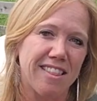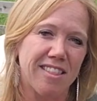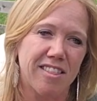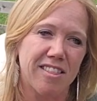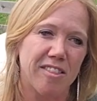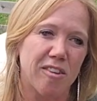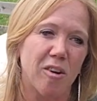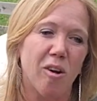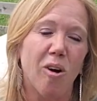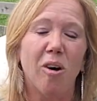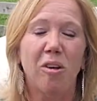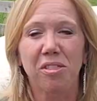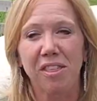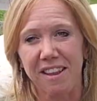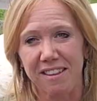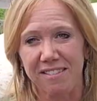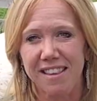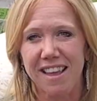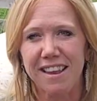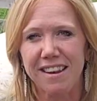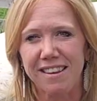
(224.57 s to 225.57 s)
they're all
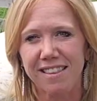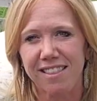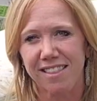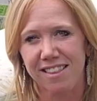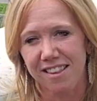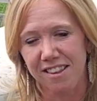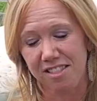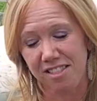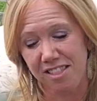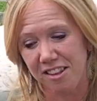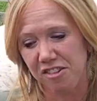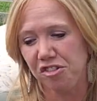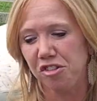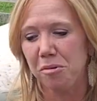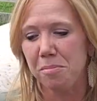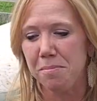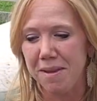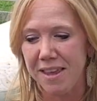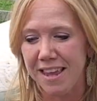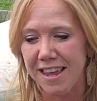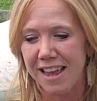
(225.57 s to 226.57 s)
things that this should
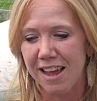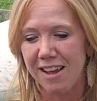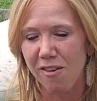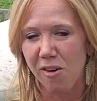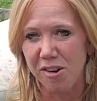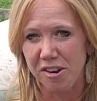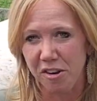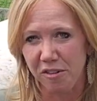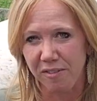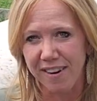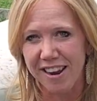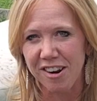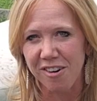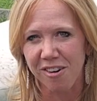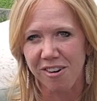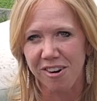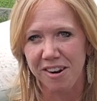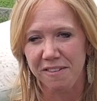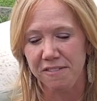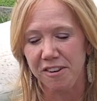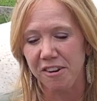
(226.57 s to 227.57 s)
be on your
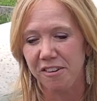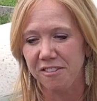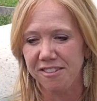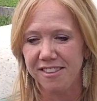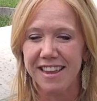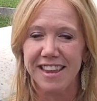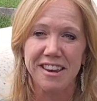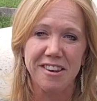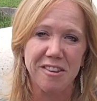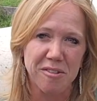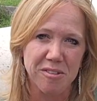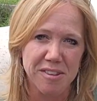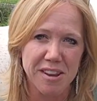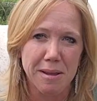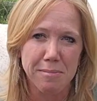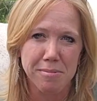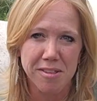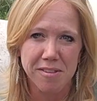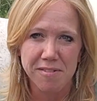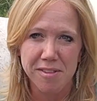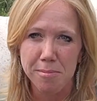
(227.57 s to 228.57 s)
radar if you're seeing those
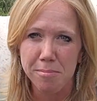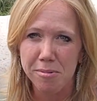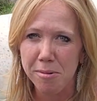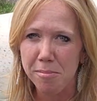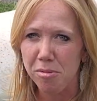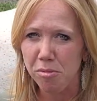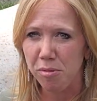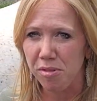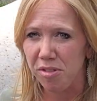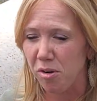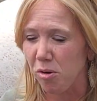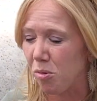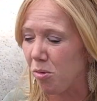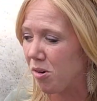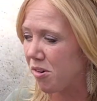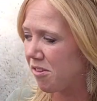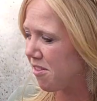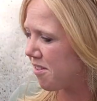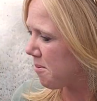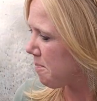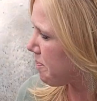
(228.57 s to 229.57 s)
types of symptoms with your
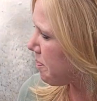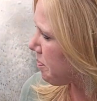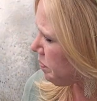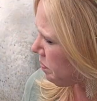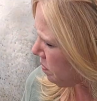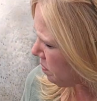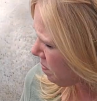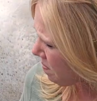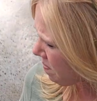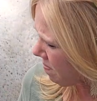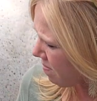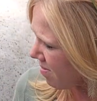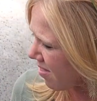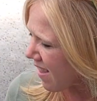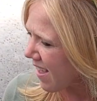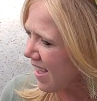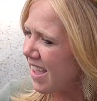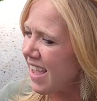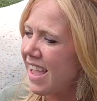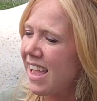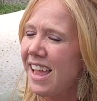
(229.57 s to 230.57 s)
horse.
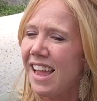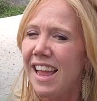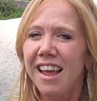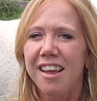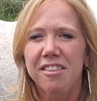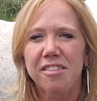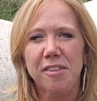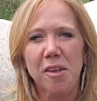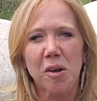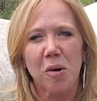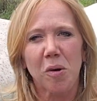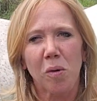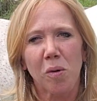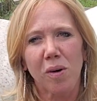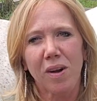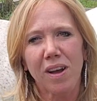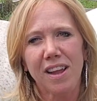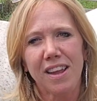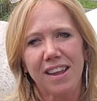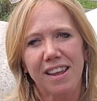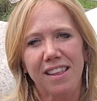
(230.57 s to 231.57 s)
So
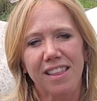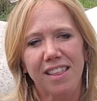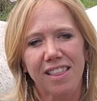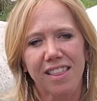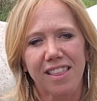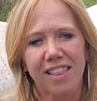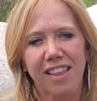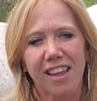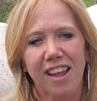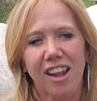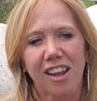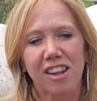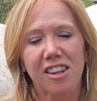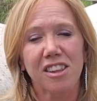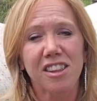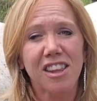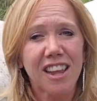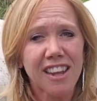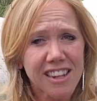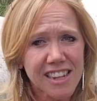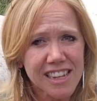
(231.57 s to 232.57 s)

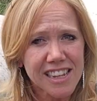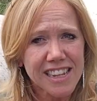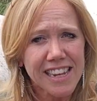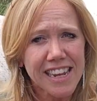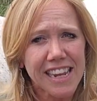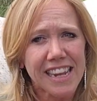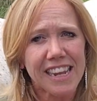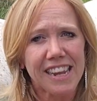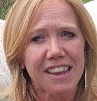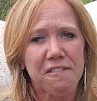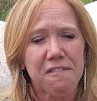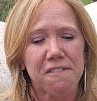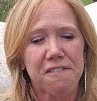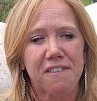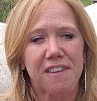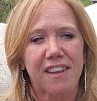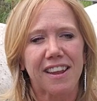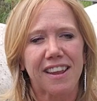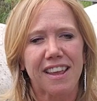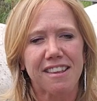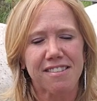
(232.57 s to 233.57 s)
luckily, if
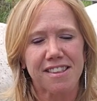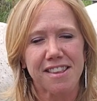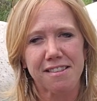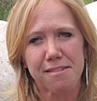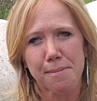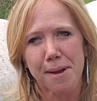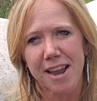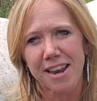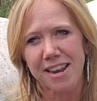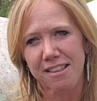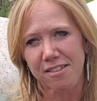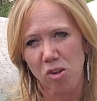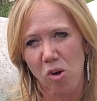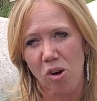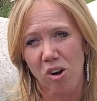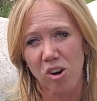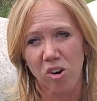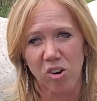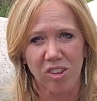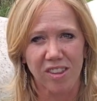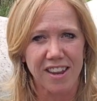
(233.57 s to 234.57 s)
kissing spine is
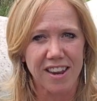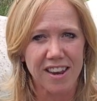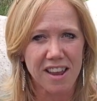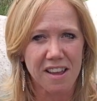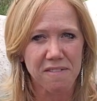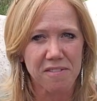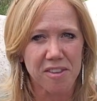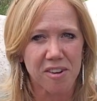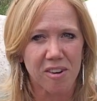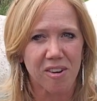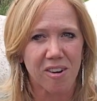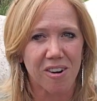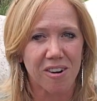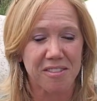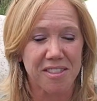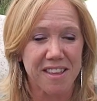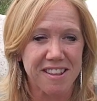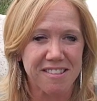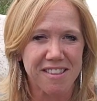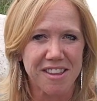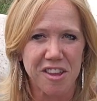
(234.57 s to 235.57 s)
caught early enough, there are
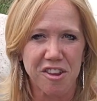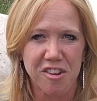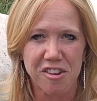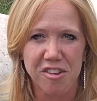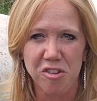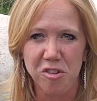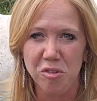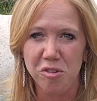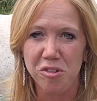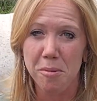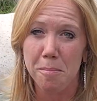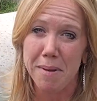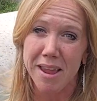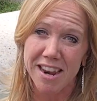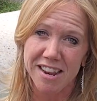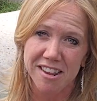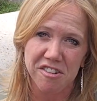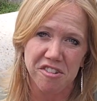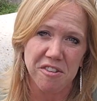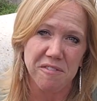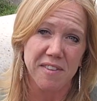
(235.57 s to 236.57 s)
things that you can do to
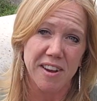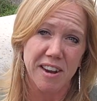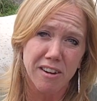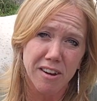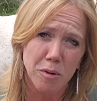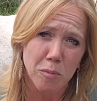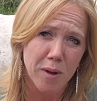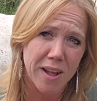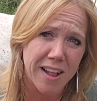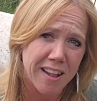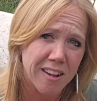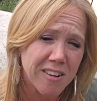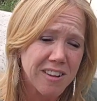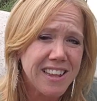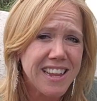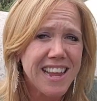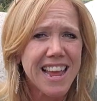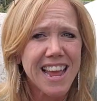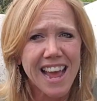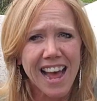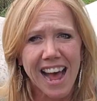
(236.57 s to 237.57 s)
manage it very well.
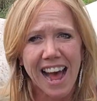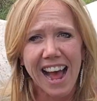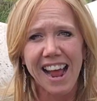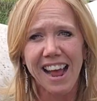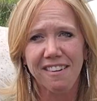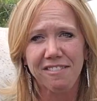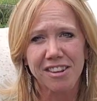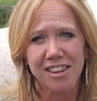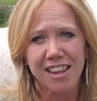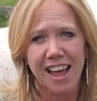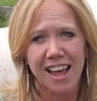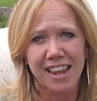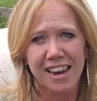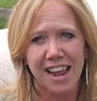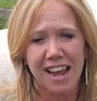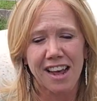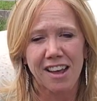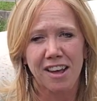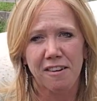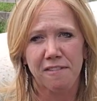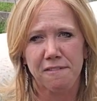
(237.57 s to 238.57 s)
I have a lot
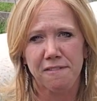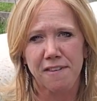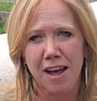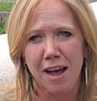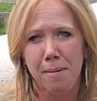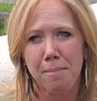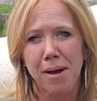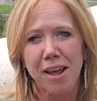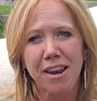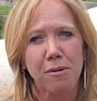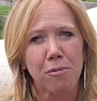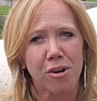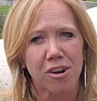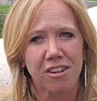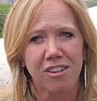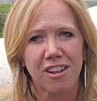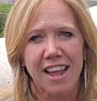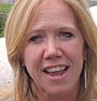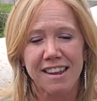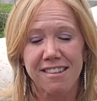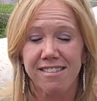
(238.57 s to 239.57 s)
of bodywork
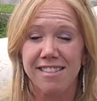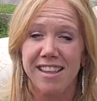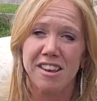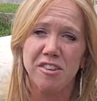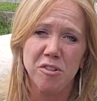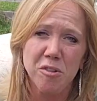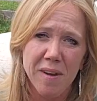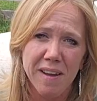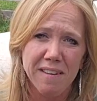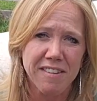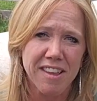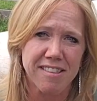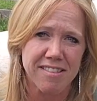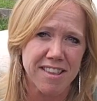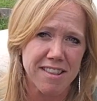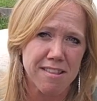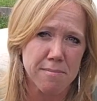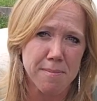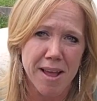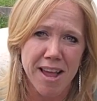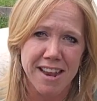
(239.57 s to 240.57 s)
clients that do have kissing
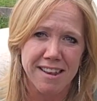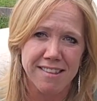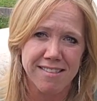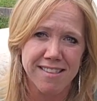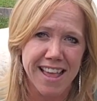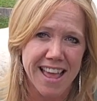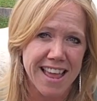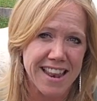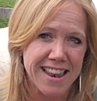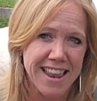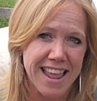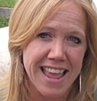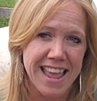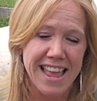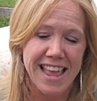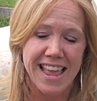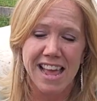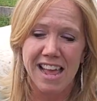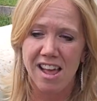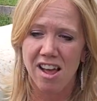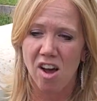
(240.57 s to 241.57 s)
spines, and
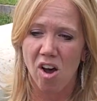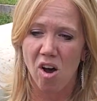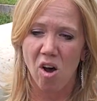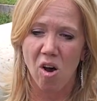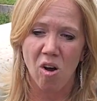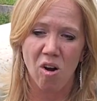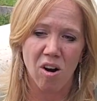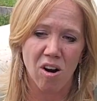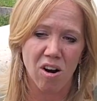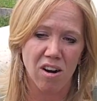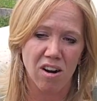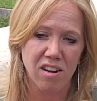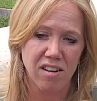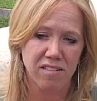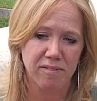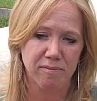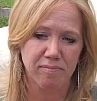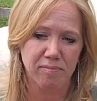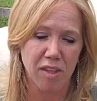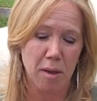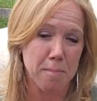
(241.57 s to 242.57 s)
they are
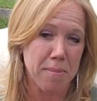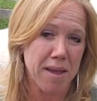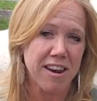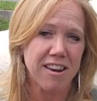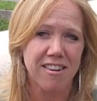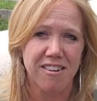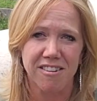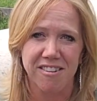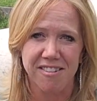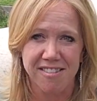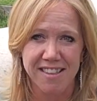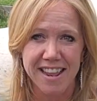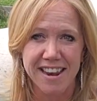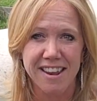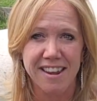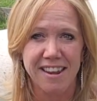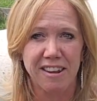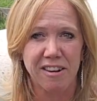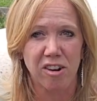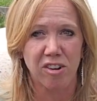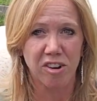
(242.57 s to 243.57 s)
competitors and
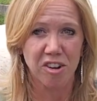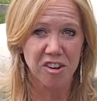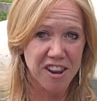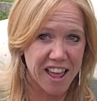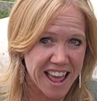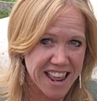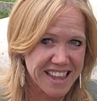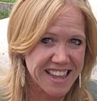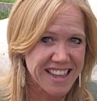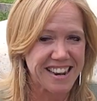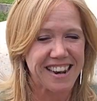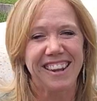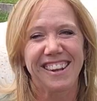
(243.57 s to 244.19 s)
they are good at it.